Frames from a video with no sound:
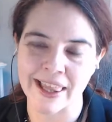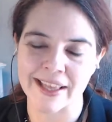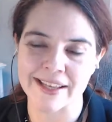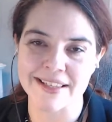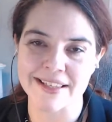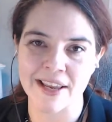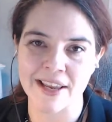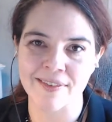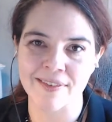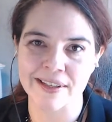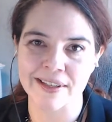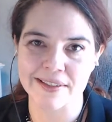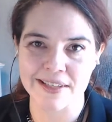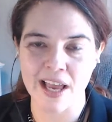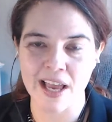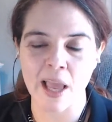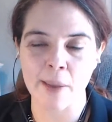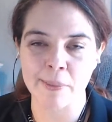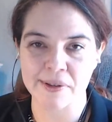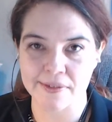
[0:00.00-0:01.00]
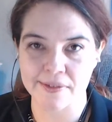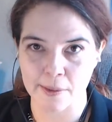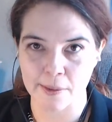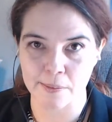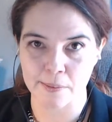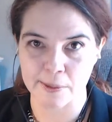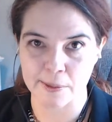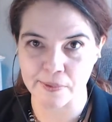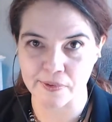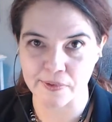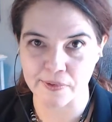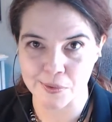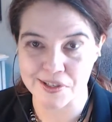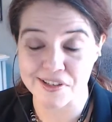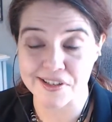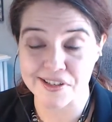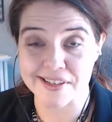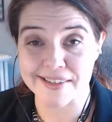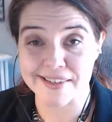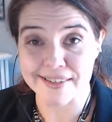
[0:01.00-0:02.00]
savings time and some people
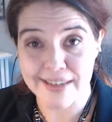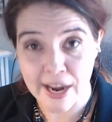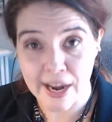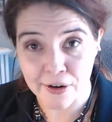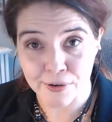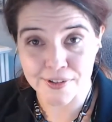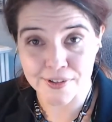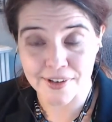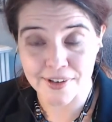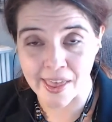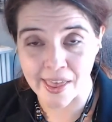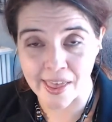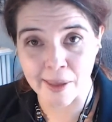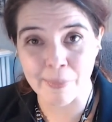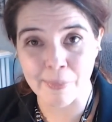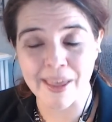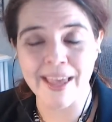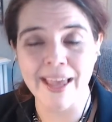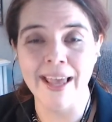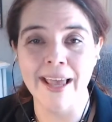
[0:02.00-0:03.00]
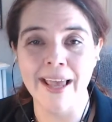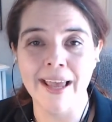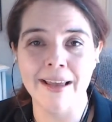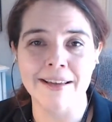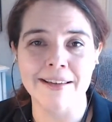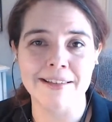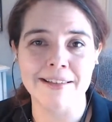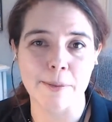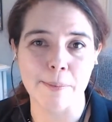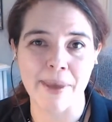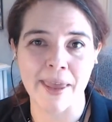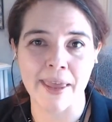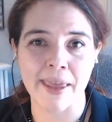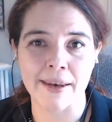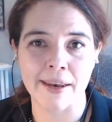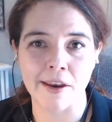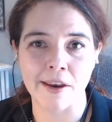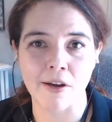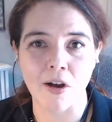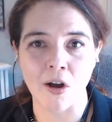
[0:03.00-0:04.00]
switch to standard time,
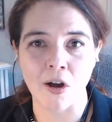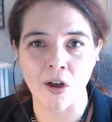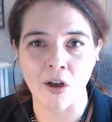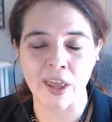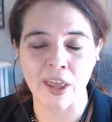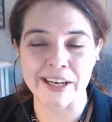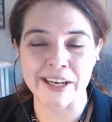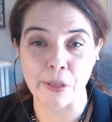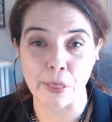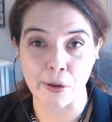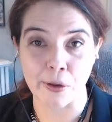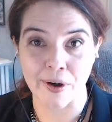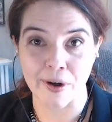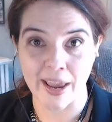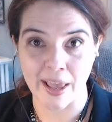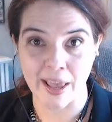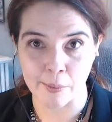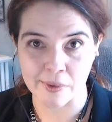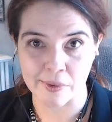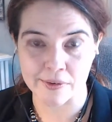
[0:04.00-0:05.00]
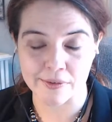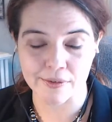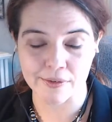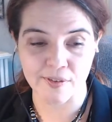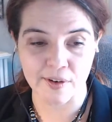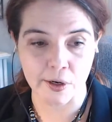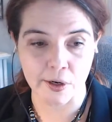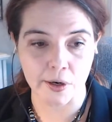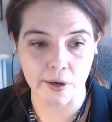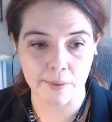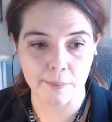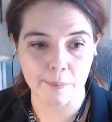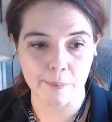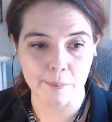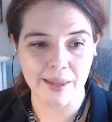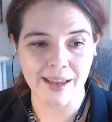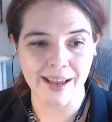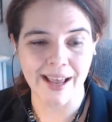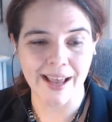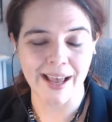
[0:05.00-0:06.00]
depending on their hemisphere.
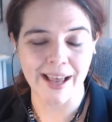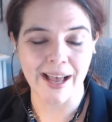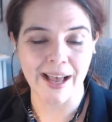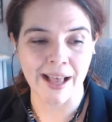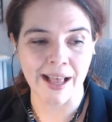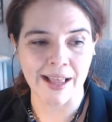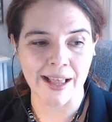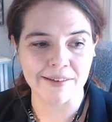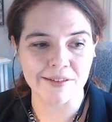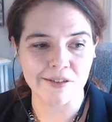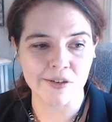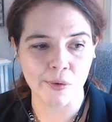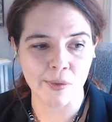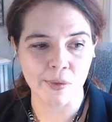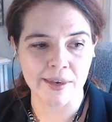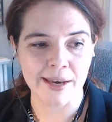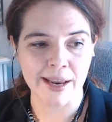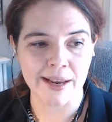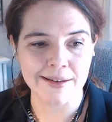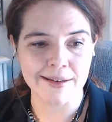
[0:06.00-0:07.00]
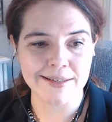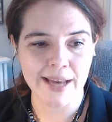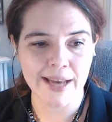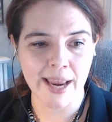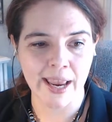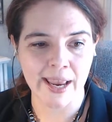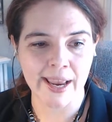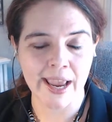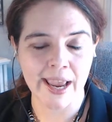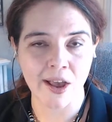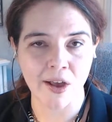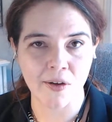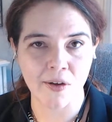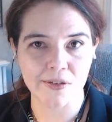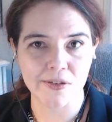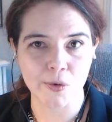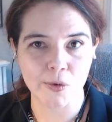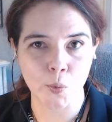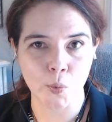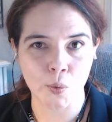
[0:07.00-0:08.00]
So the next
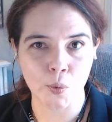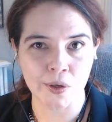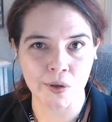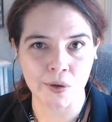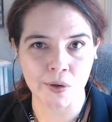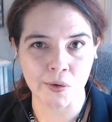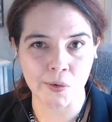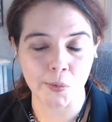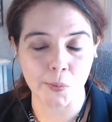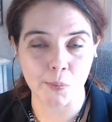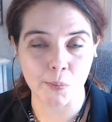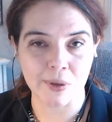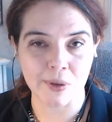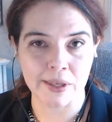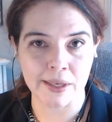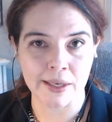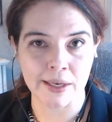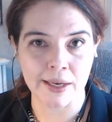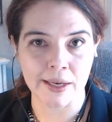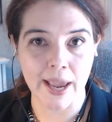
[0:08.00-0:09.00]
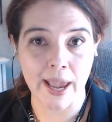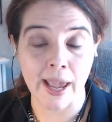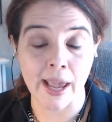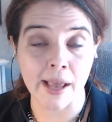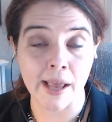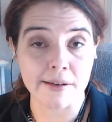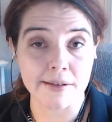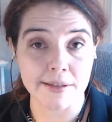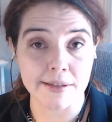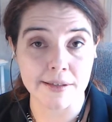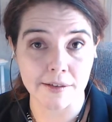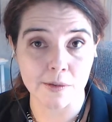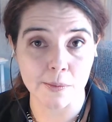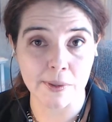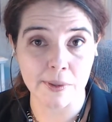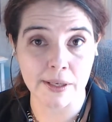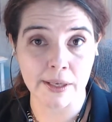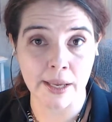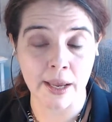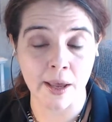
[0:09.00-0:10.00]
Hangout will be at 6
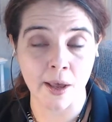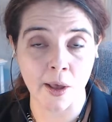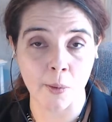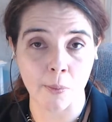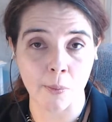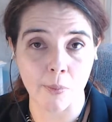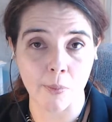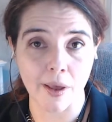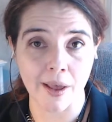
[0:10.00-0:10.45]
p.m.